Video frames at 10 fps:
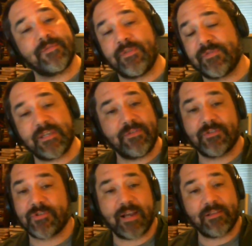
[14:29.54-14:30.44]
if you've seen
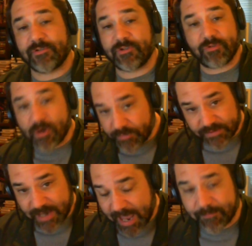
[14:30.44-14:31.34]
the trailers, you know
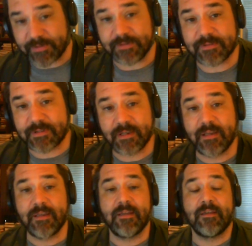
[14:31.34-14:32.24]
this happens.
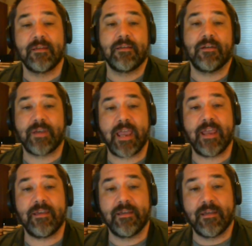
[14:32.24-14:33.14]

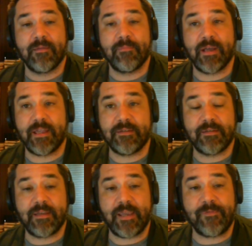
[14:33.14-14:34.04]
Okay, but
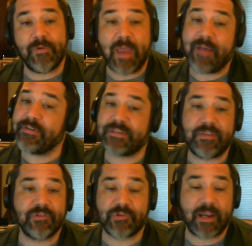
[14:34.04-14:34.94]
if you haven't
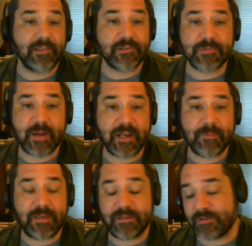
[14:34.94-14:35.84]
seen the trailers by
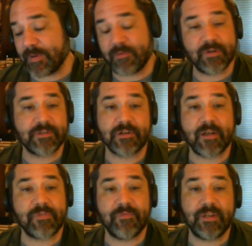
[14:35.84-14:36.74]
any means, you might want to turn
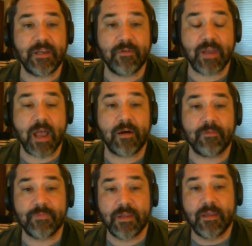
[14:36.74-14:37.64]
off the video
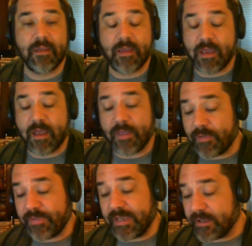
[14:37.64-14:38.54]
now.
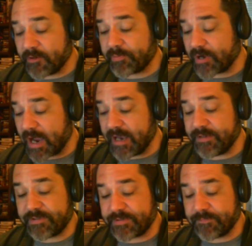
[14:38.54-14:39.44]
The
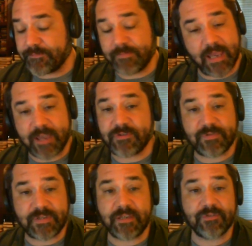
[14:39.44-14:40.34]
Enterprise,
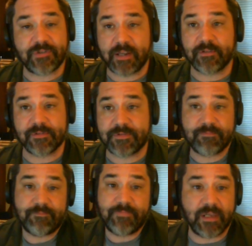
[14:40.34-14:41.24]
as you see in the
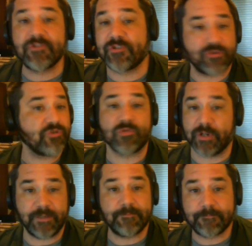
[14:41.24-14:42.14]
trailers, gets
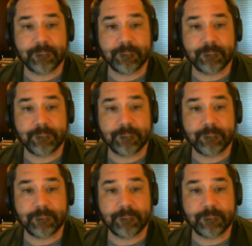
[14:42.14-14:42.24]
destroyed,